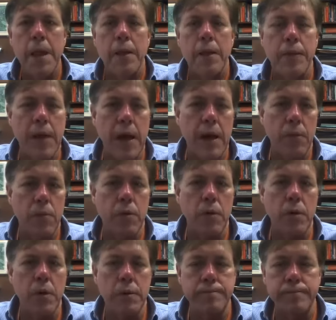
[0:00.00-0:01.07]
that
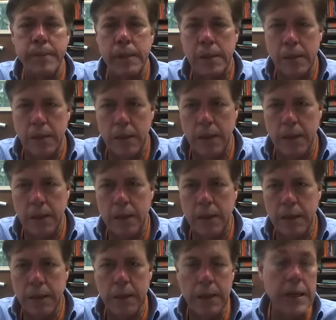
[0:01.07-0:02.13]
would
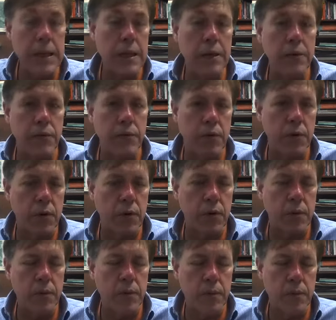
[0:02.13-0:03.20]
lead
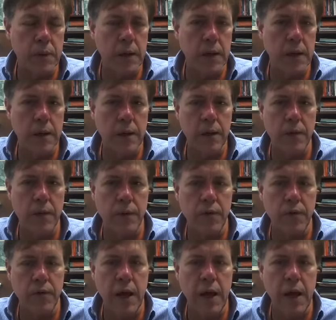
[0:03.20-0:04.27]
to
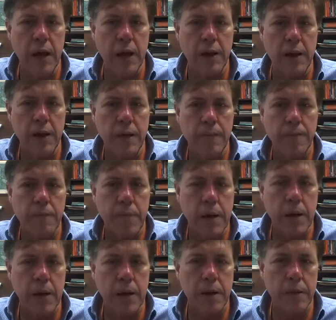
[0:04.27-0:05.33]
say
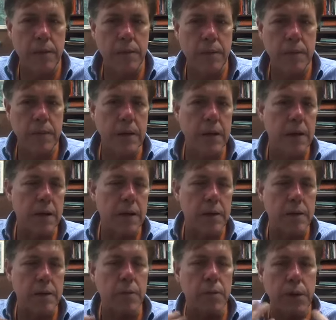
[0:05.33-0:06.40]

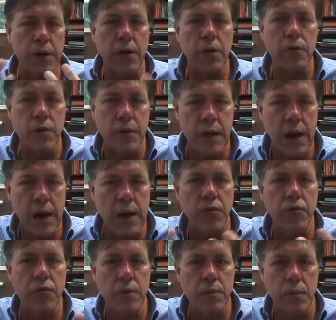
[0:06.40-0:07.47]
the
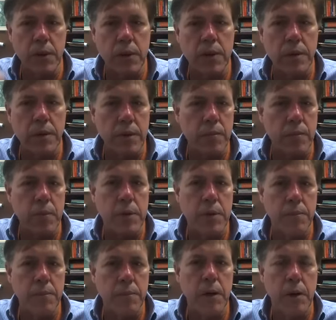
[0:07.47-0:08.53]
regurgitation when the
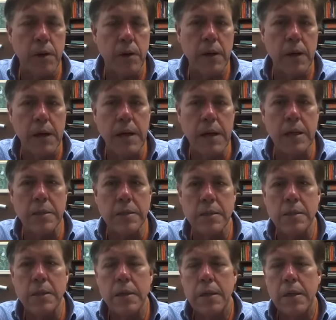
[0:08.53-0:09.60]
bird
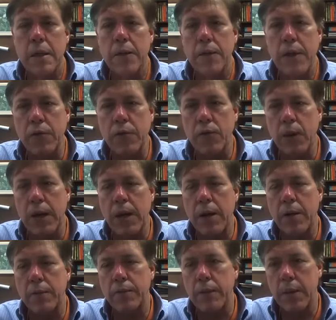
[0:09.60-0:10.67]
eats. That's what
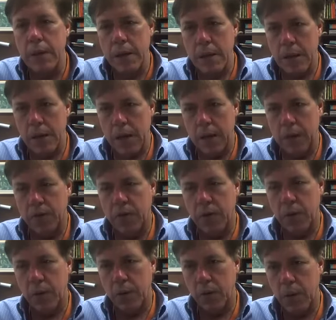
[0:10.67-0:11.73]
I've, and
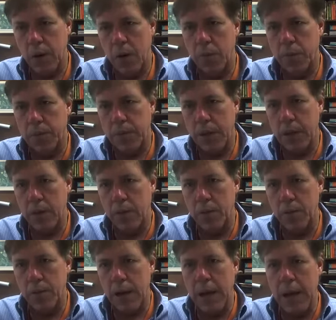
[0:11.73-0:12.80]
so you hope that you
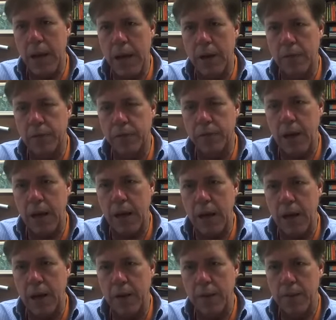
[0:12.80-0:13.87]
may have,
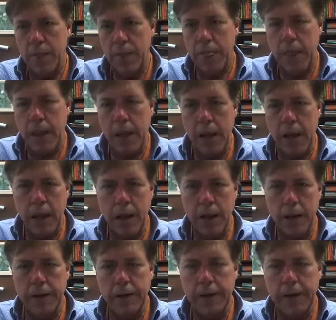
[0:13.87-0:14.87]
say, a